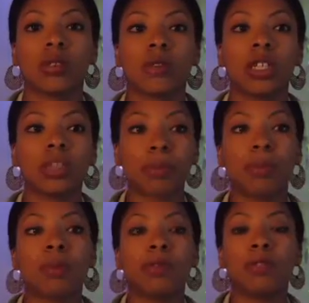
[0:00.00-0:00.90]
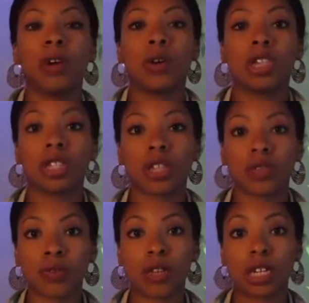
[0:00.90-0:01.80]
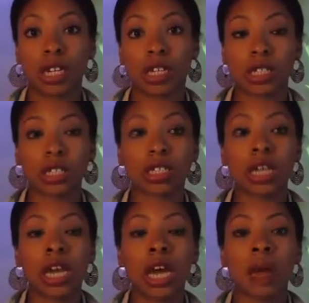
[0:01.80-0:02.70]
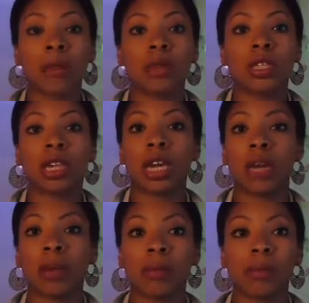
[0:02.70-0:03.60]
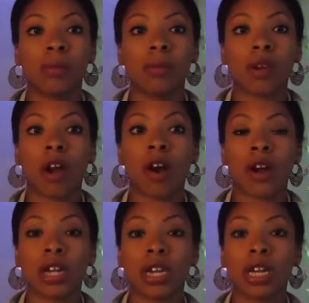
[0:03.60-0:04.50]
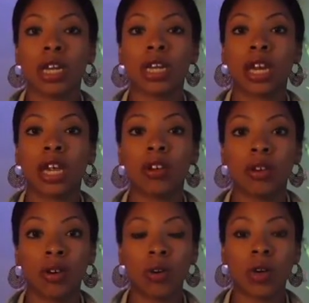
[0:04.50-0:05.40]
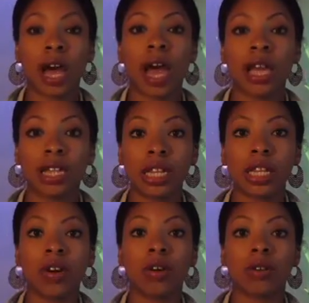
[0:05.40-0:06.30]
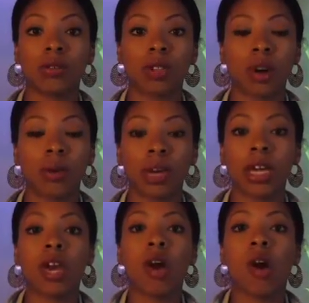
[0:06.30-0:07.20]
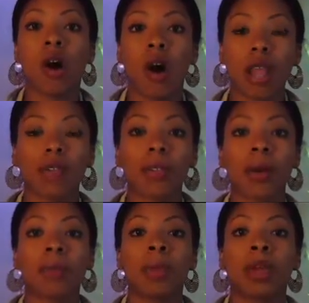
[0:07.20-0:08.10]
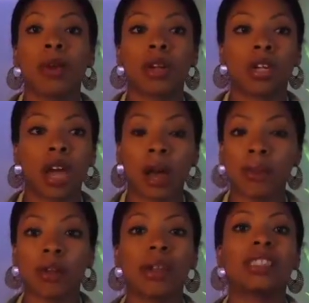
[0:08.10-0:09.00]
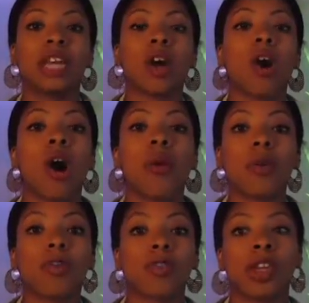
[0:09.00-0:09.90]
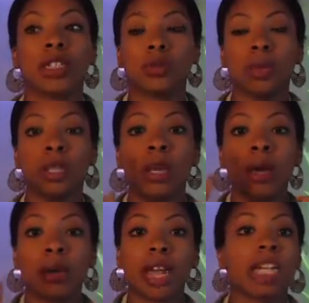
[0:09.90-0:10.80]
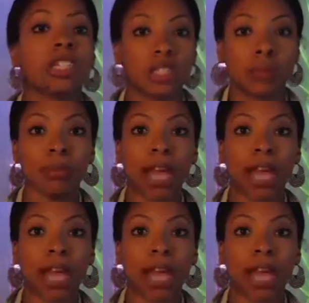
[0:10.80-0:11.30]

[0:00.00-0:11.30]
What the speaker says: these are people who've known each other for years. Kim, Kourtney, Kendall, Kylie, Khloe, all of them, Kris, they all were friends with not just